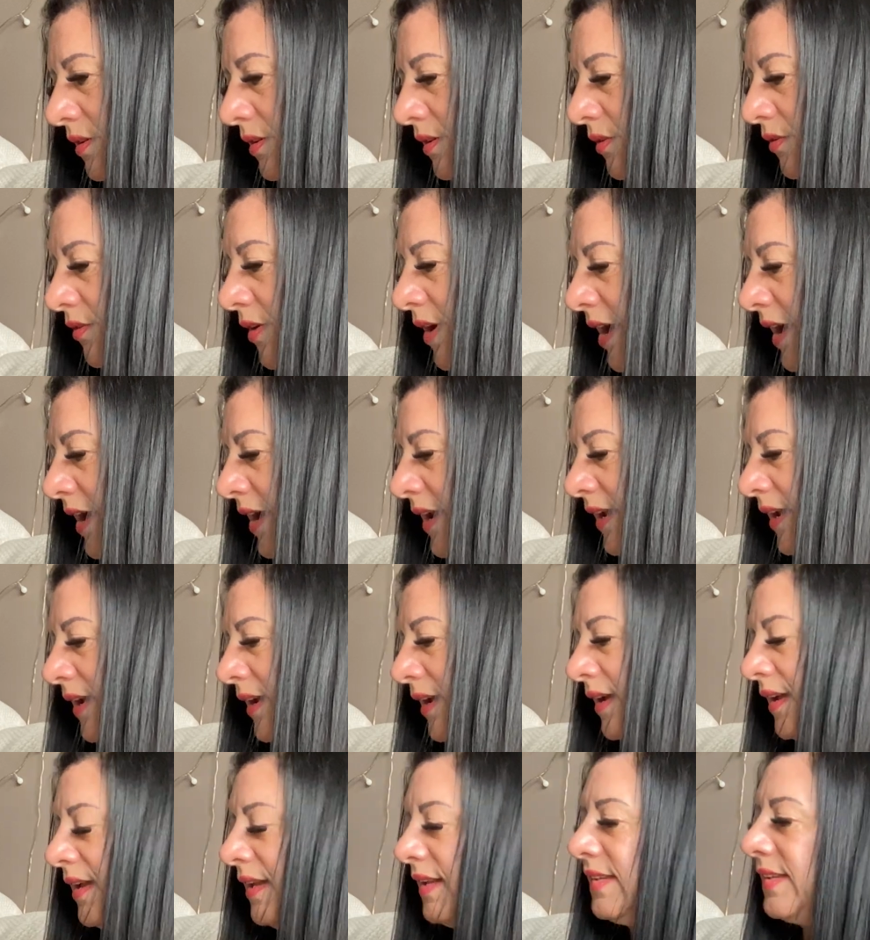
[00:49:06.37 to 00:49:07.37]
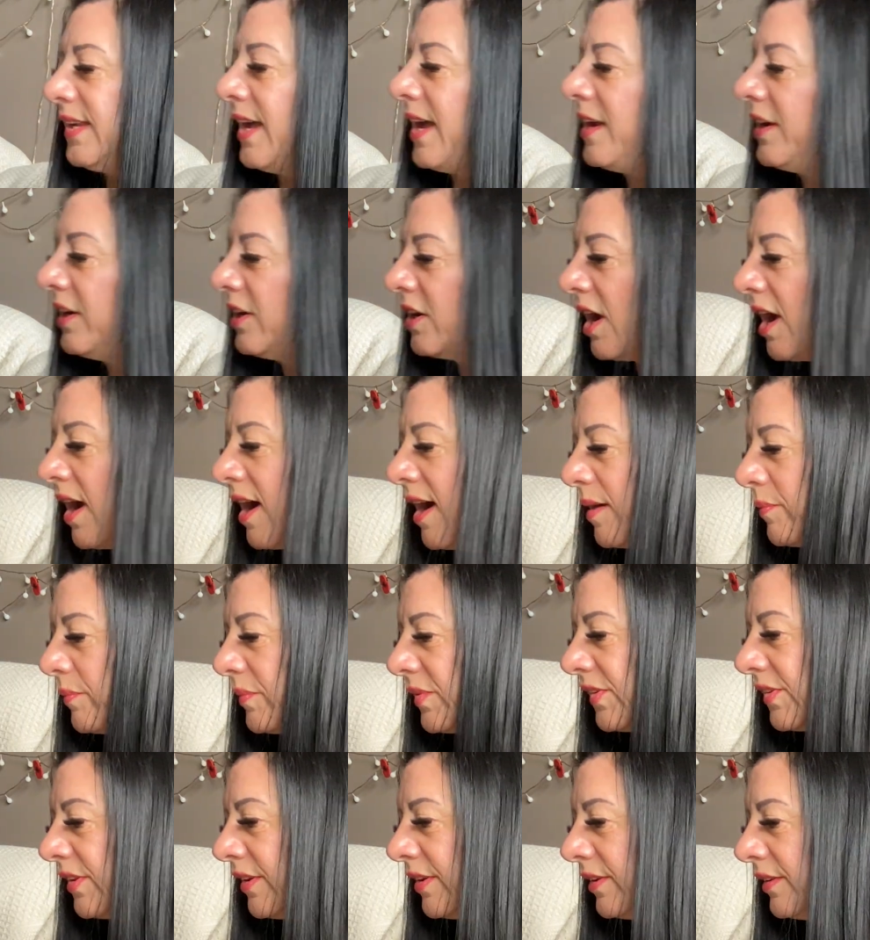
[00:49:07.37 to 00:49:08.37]
Right? 10 of
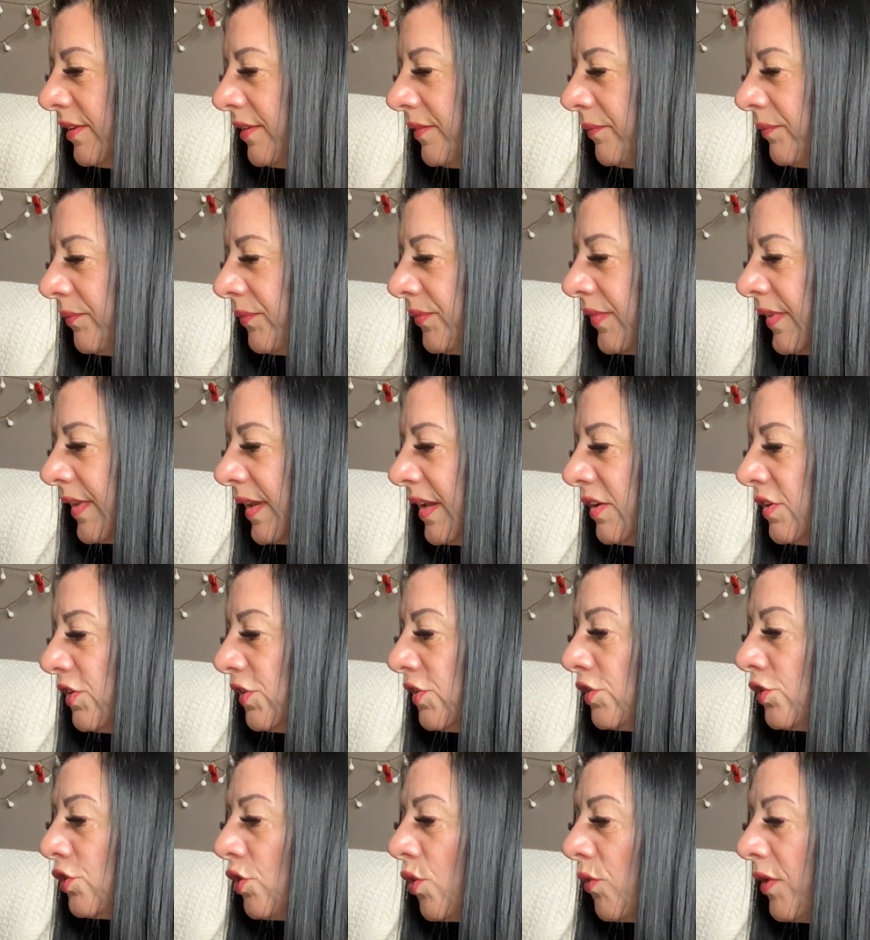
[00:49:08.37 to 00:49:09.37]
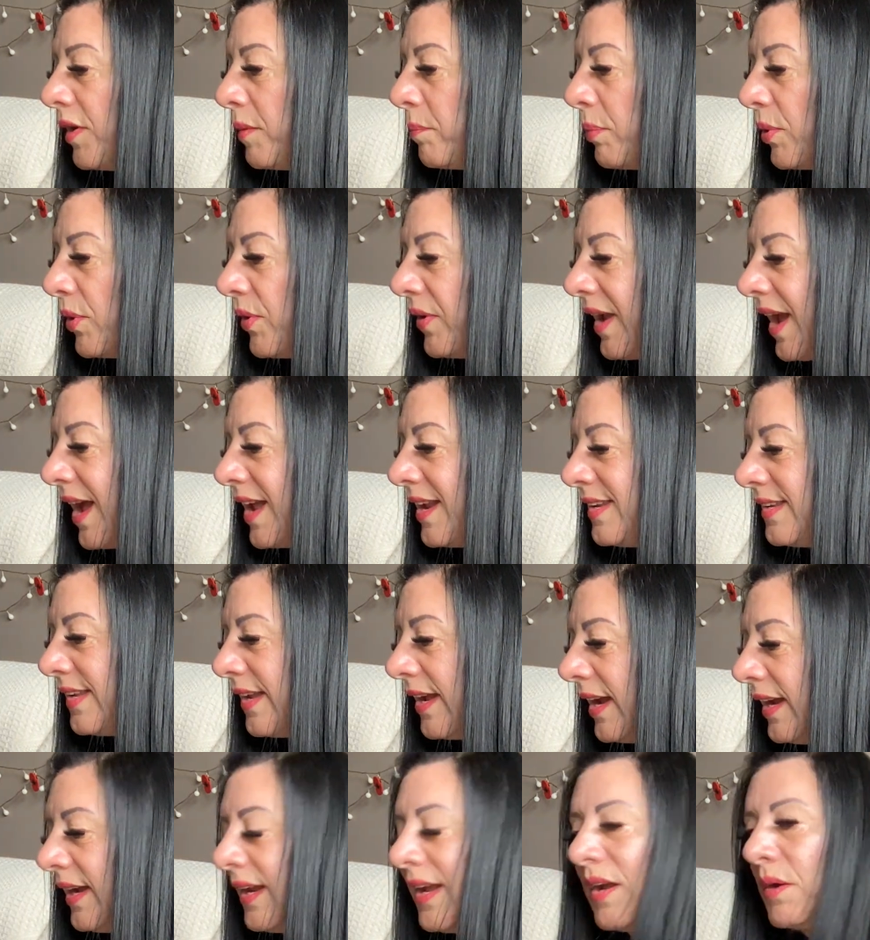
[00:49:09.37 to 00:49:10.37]
Cups. Storybook
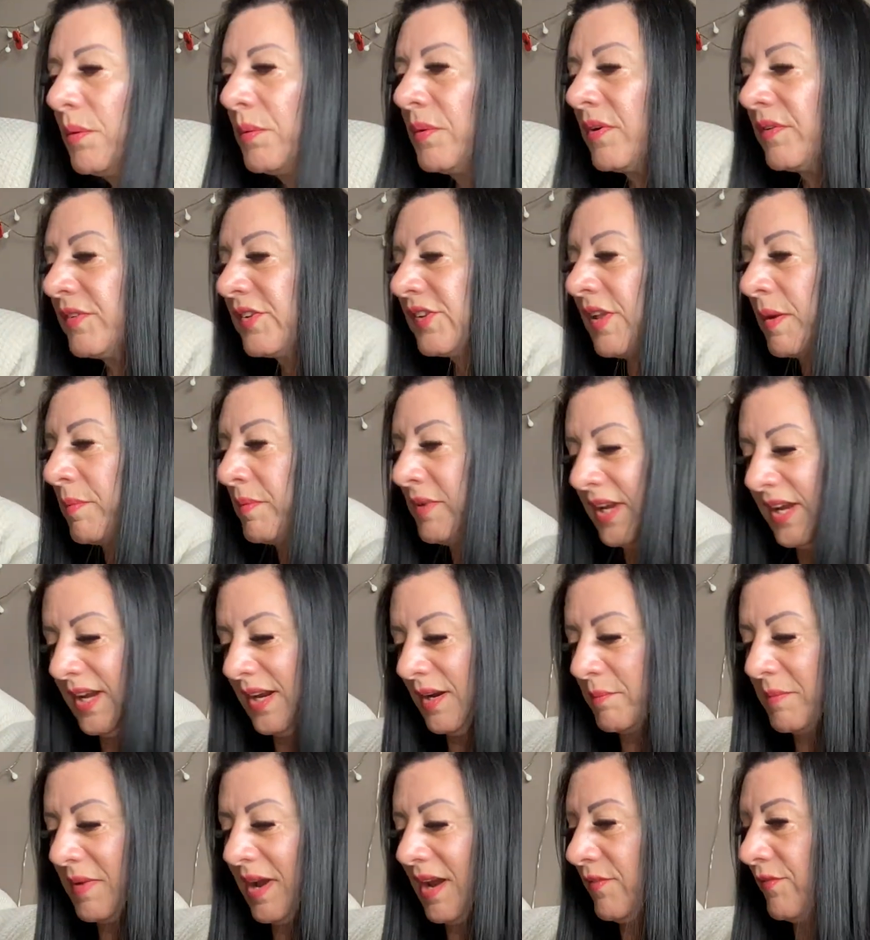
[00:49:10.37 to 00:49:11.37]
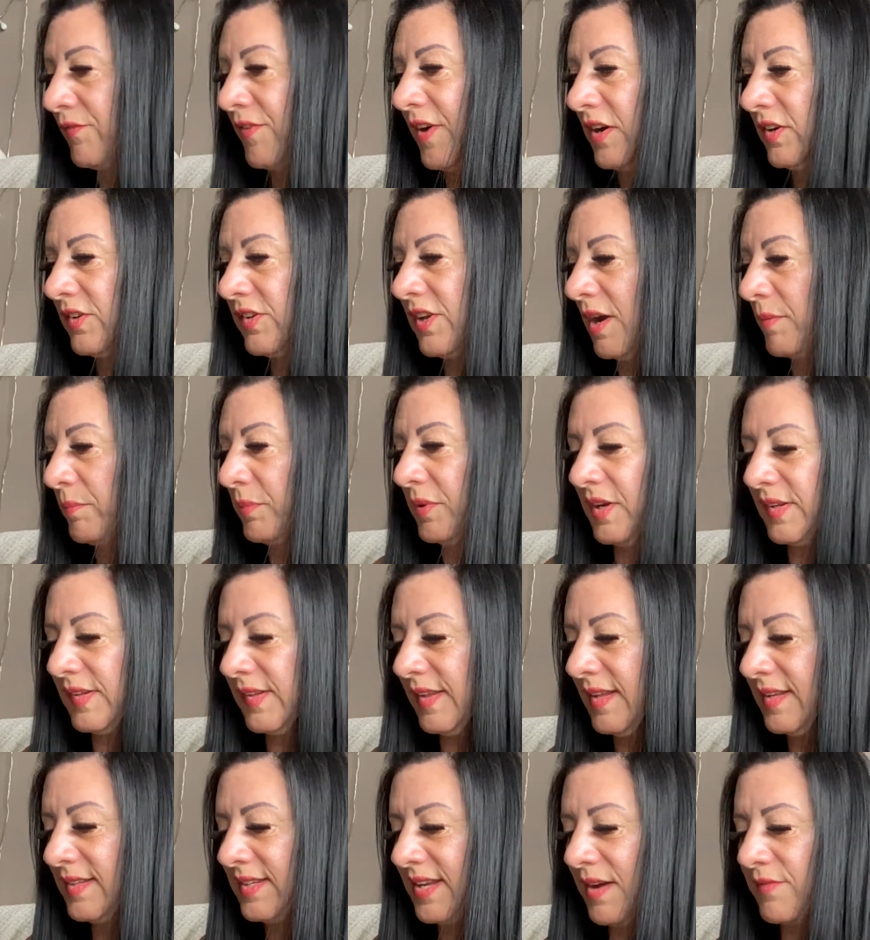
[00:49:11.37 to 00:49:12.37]
ending. Well, somebody here might have fucked up because of
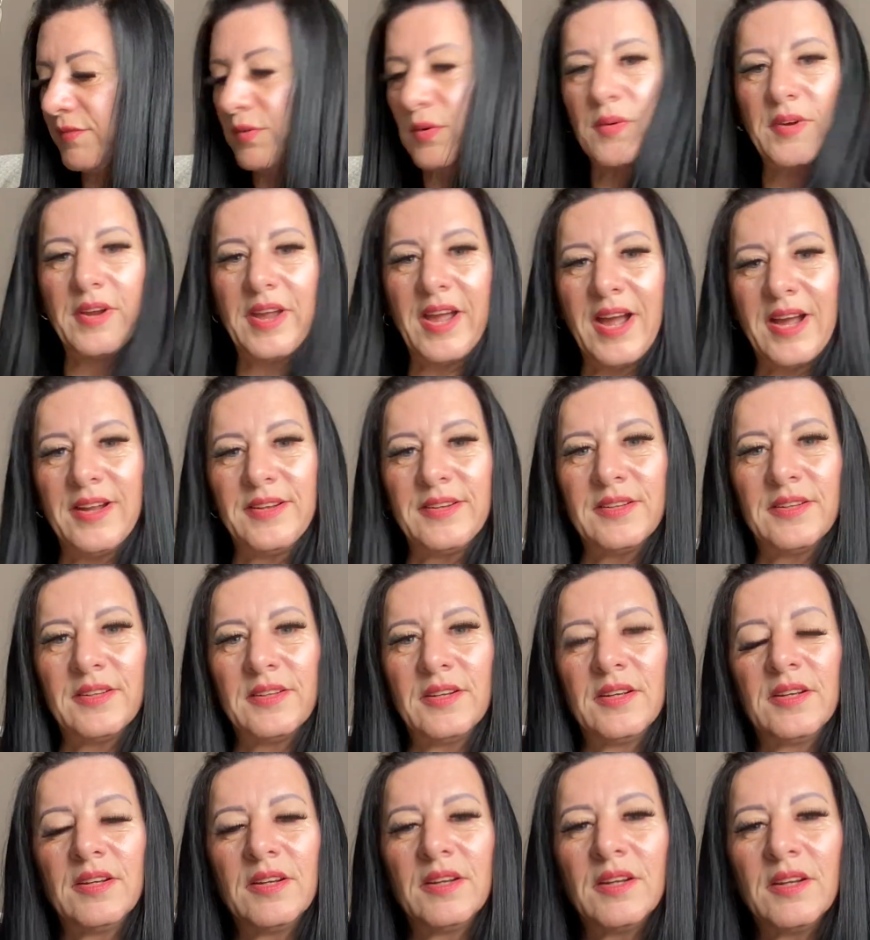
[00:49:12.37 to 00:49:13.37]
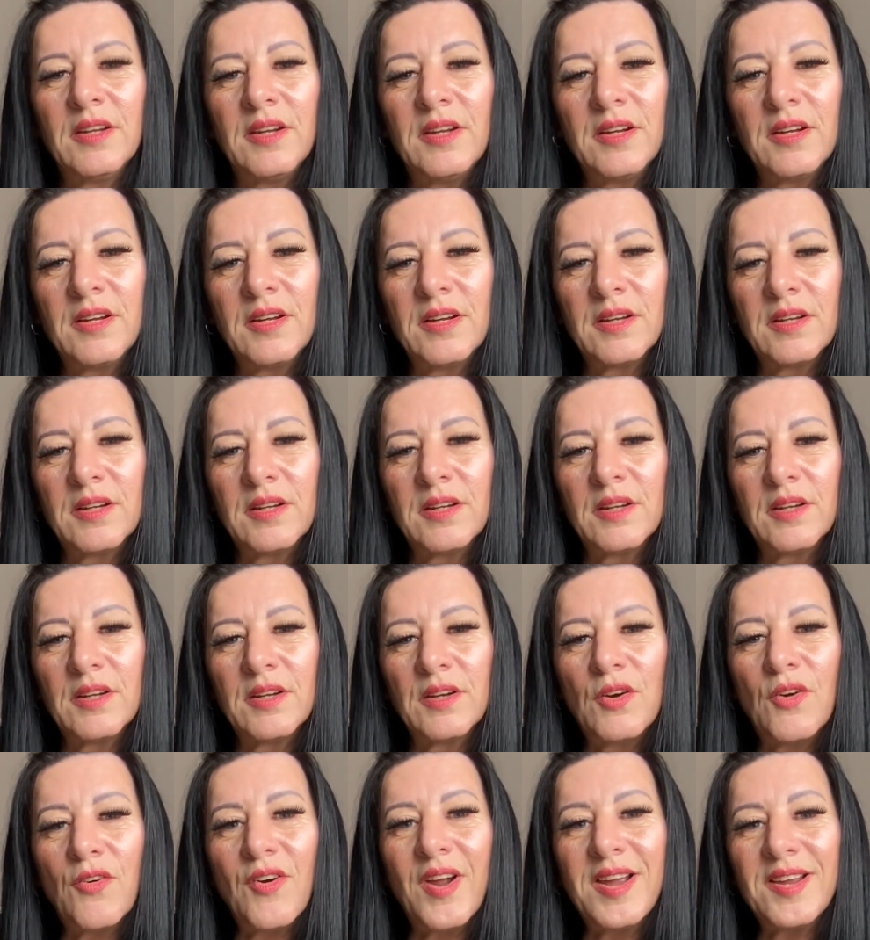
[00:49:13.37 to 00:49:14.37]
the devil again.
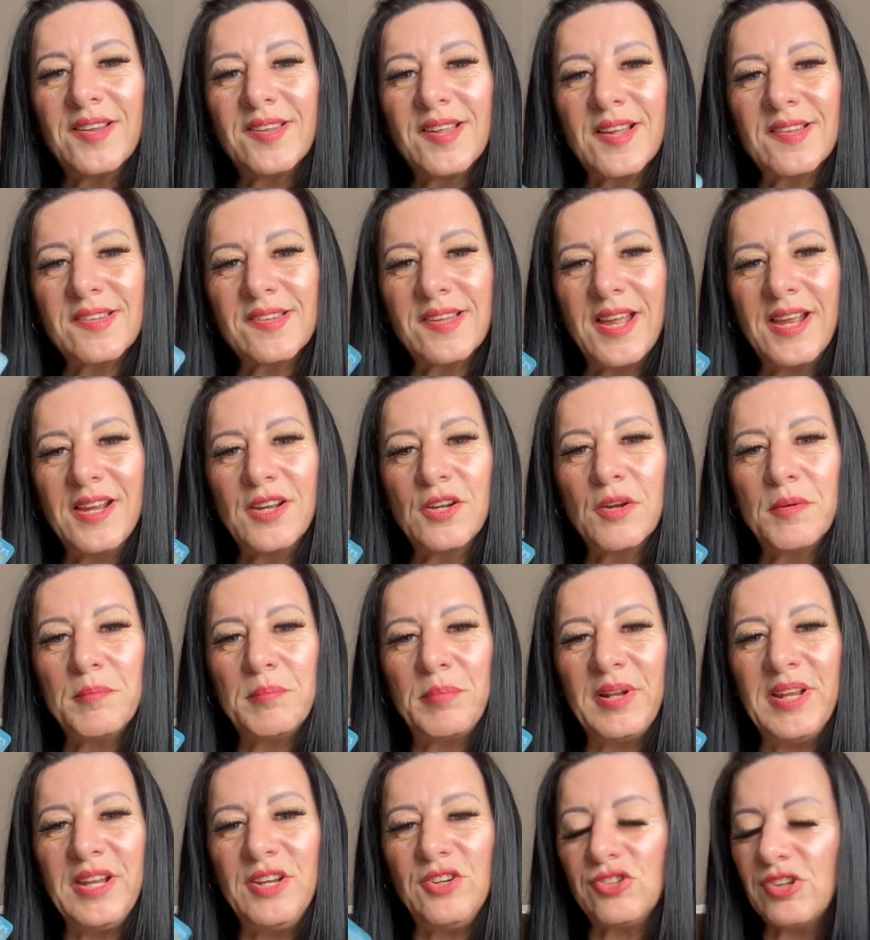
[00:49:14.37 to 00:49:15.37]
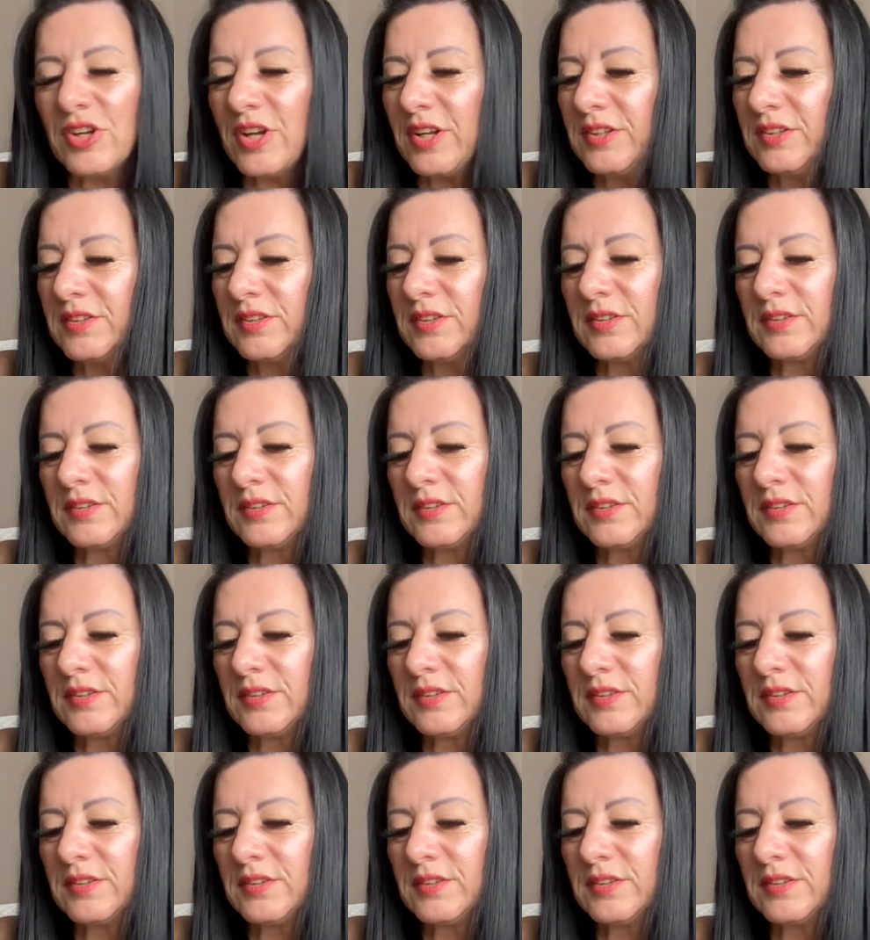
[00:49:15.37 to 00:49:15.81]
Right? That's saying completion.